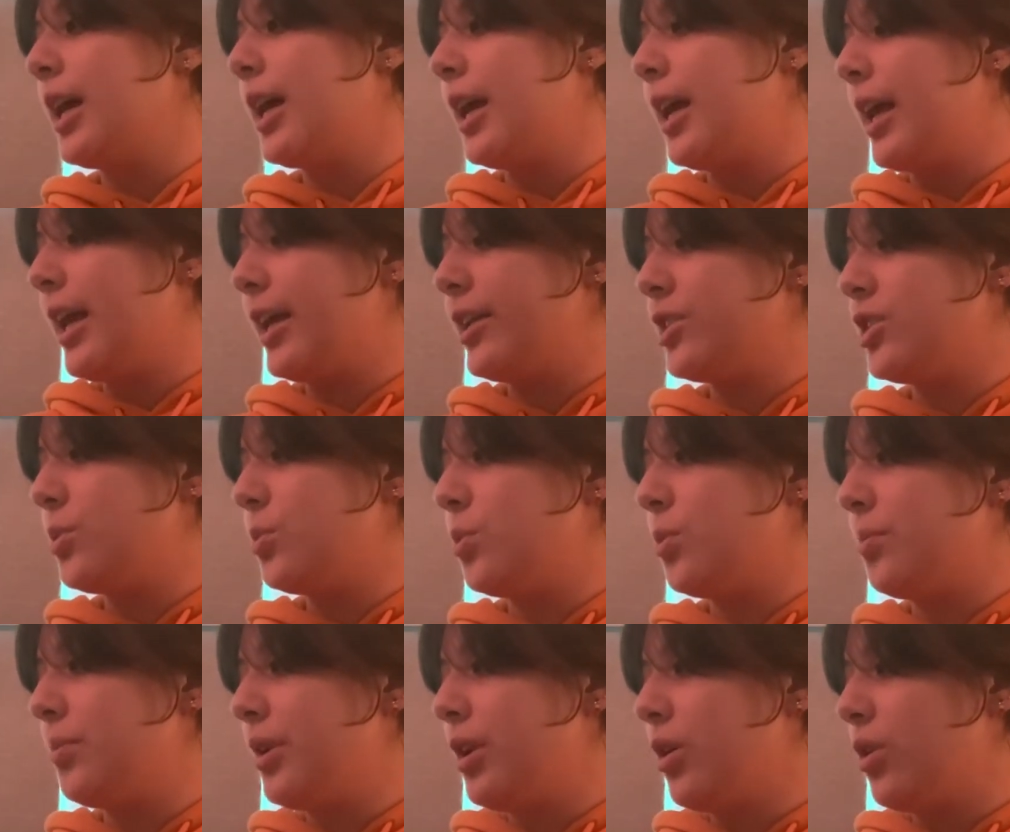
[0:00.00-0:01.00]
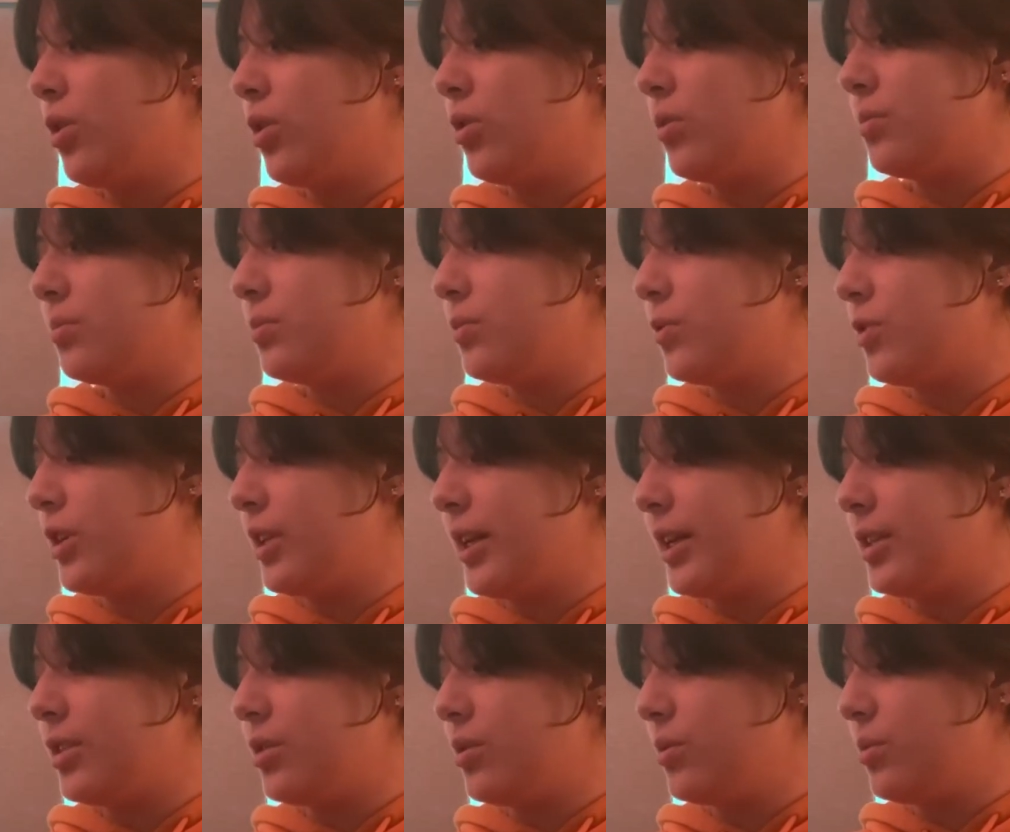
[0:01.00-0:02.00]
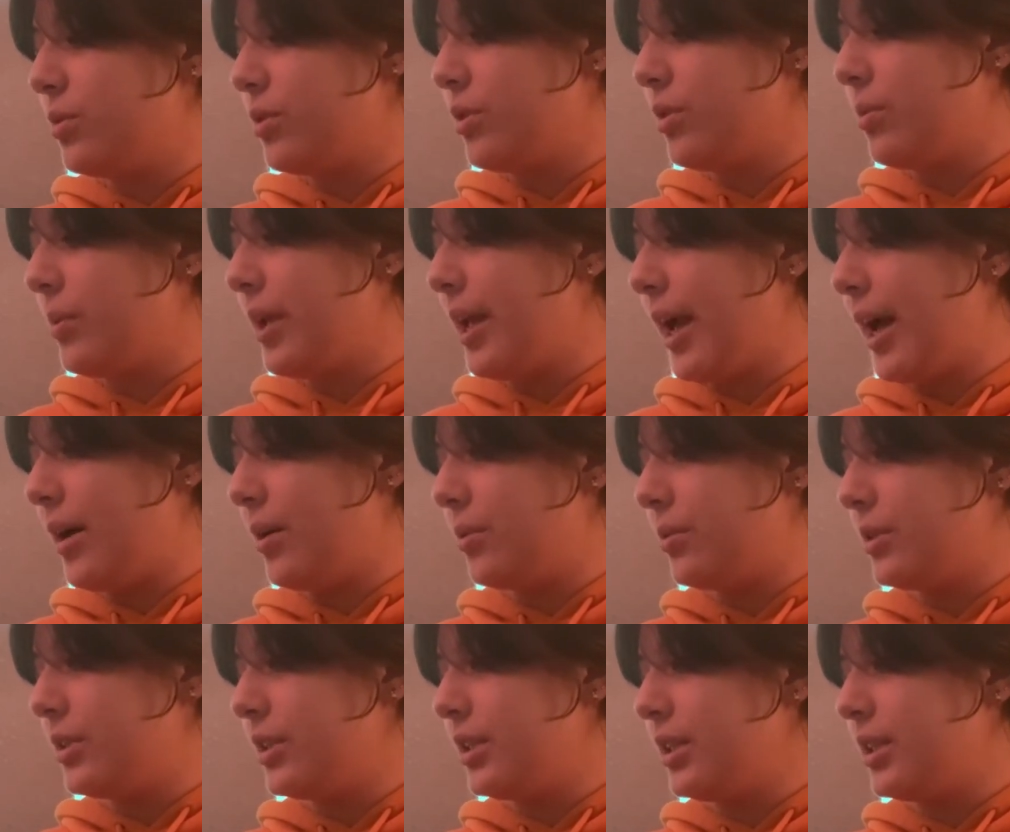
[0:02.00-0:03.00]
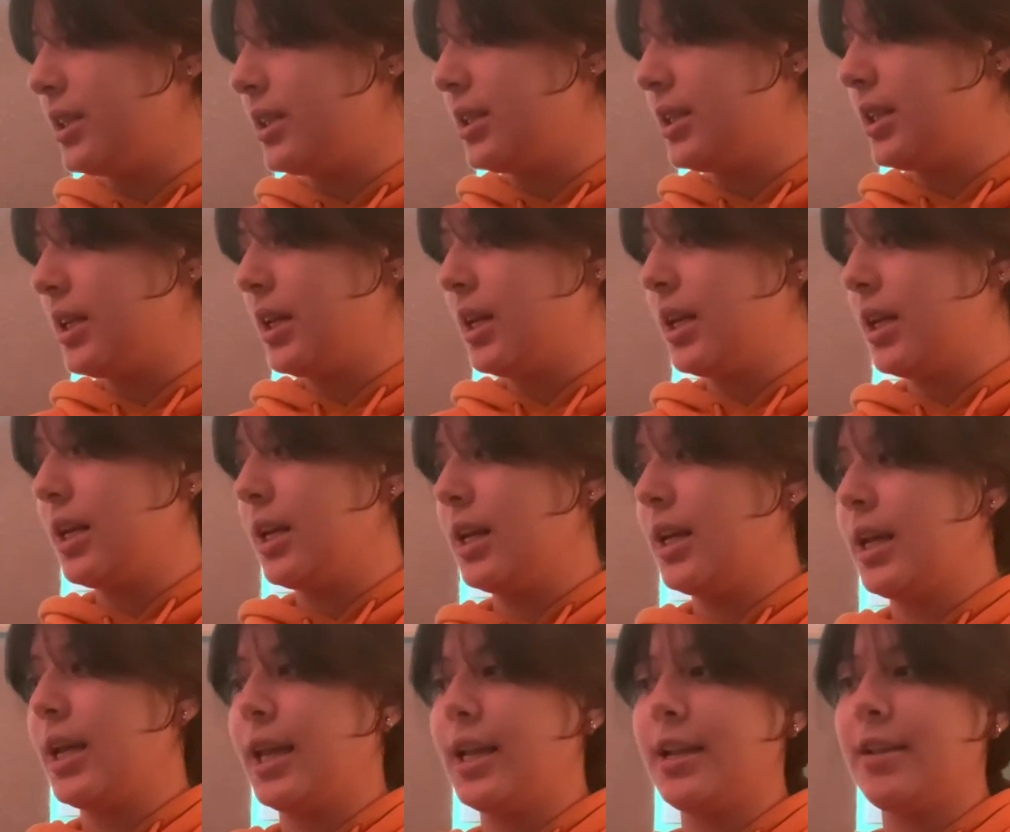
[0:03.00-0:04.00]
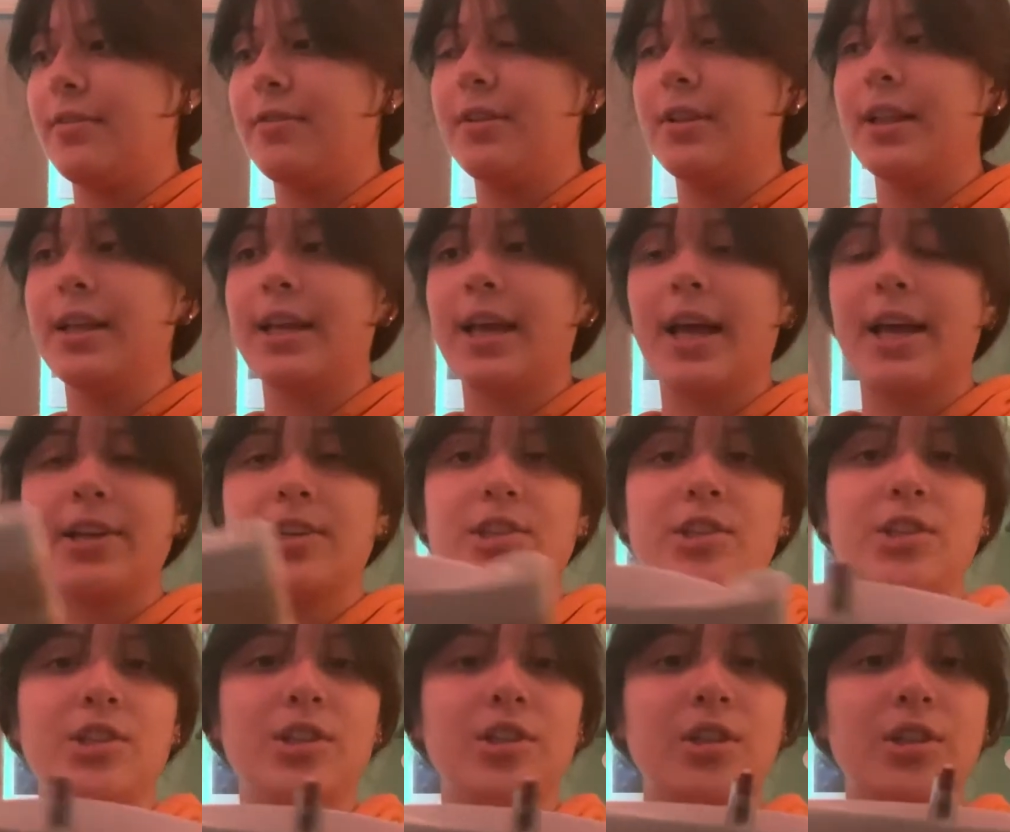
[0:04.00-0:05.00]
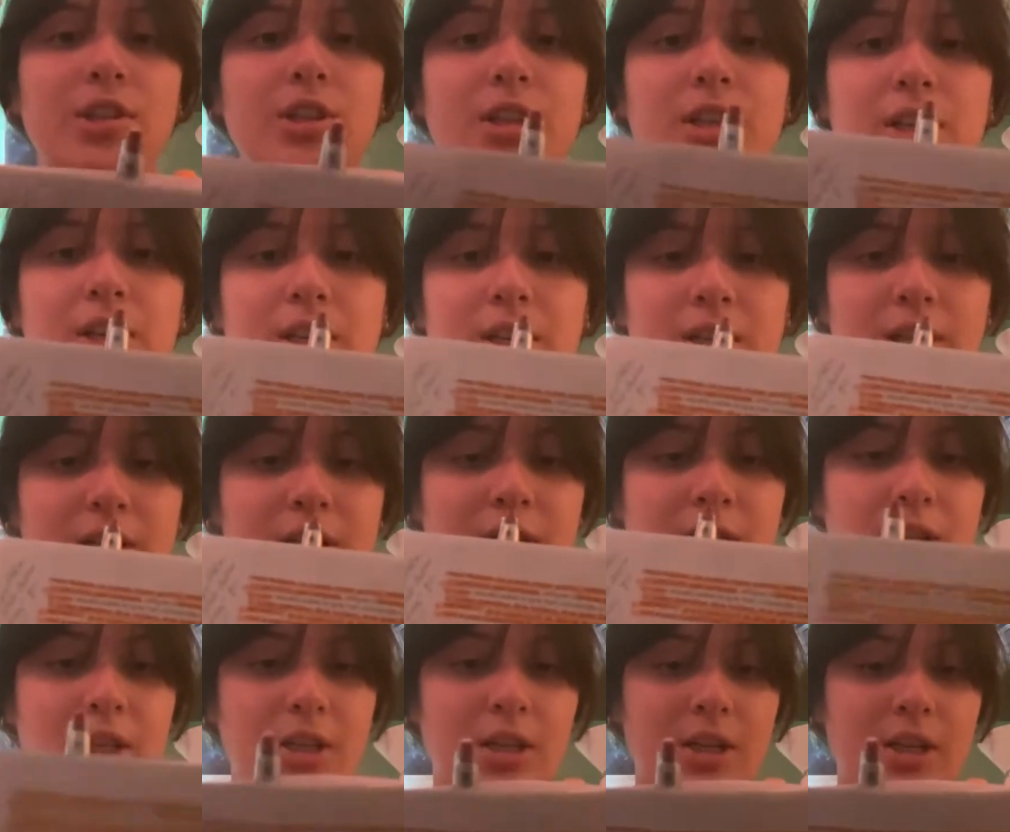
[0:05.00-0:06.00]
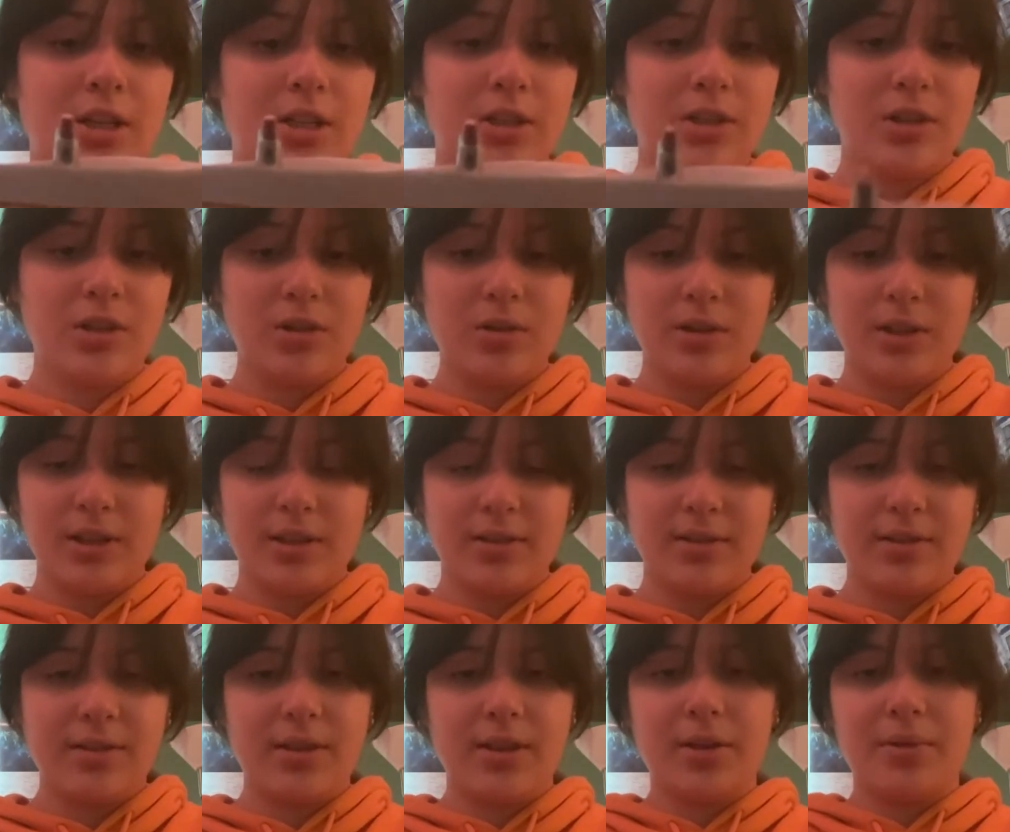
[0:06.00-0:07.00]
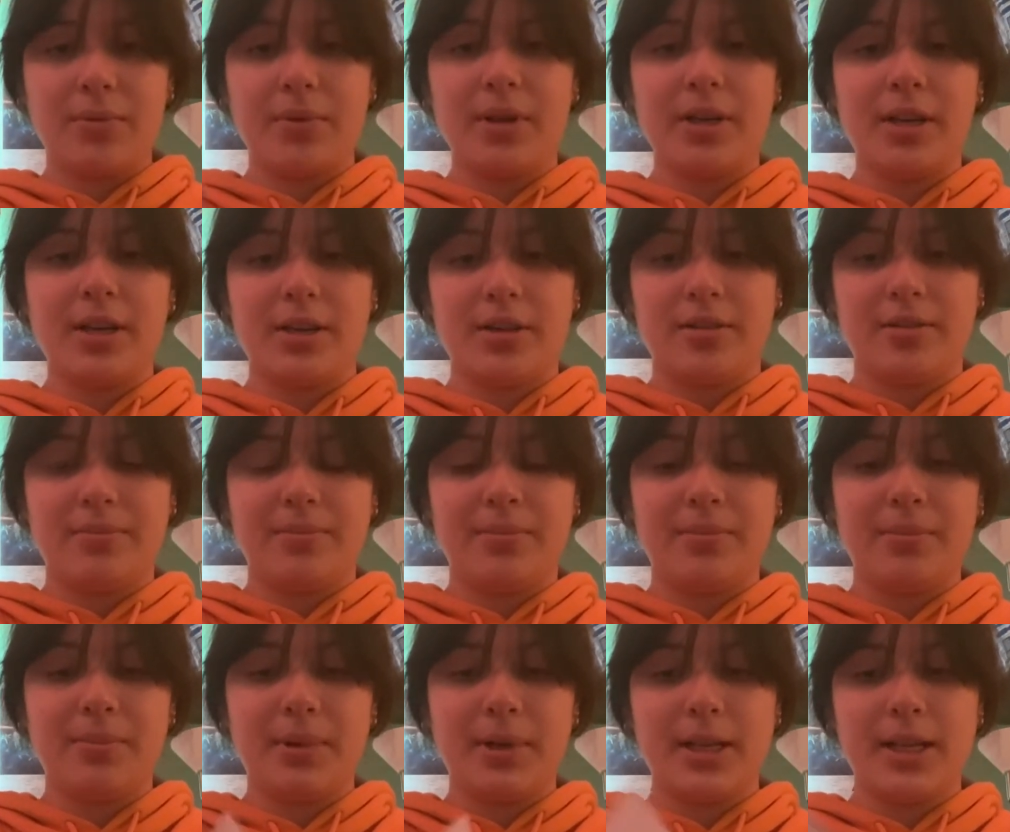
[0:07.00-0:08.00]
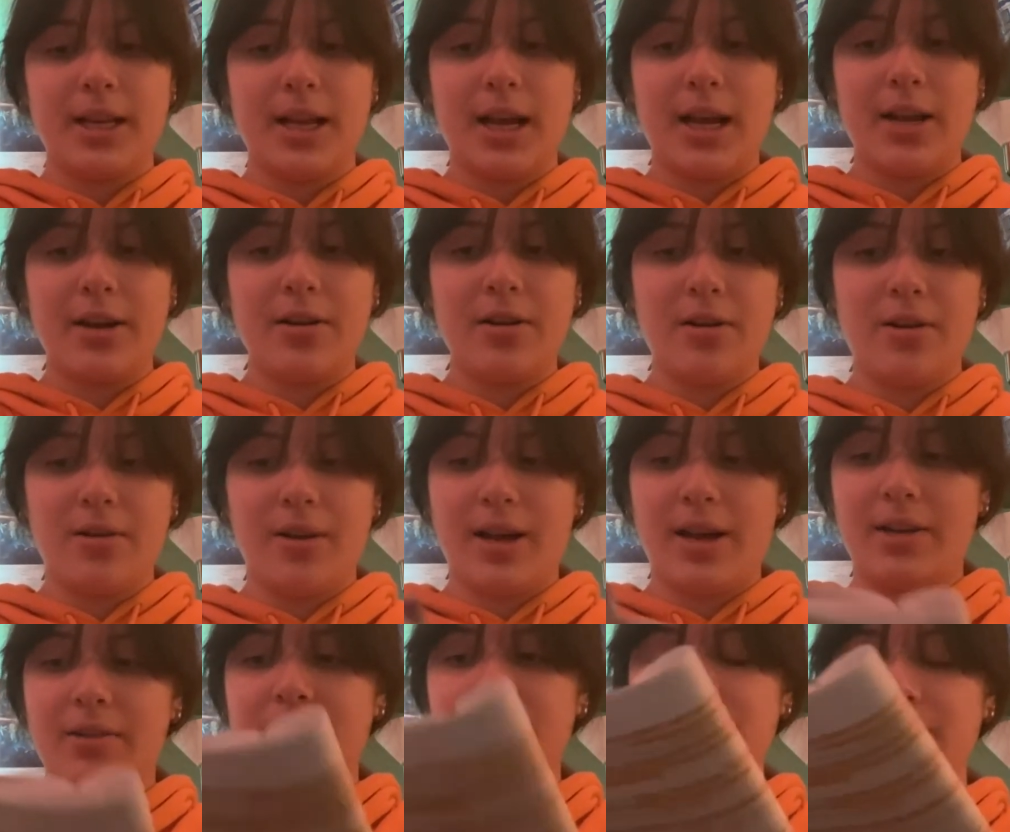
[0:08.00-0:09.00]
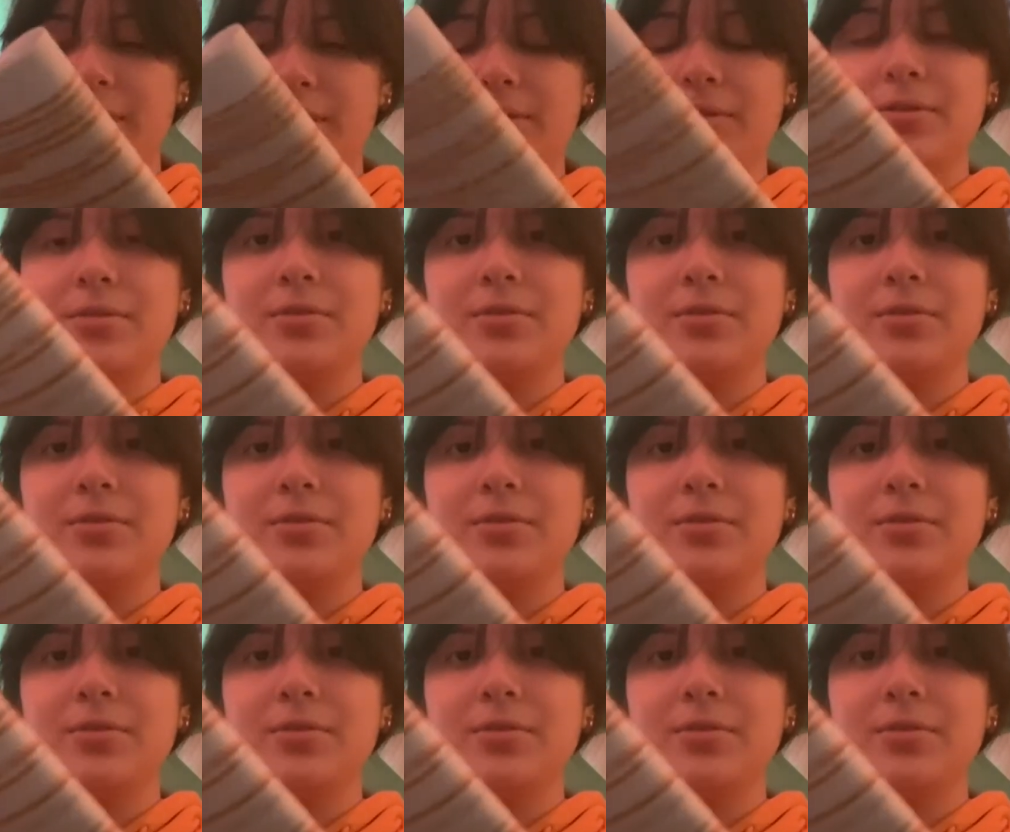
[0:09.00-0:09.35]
and she won't be home for like 2 or 3 hours, and I feel like I should do this like right now. But I don't know, I don't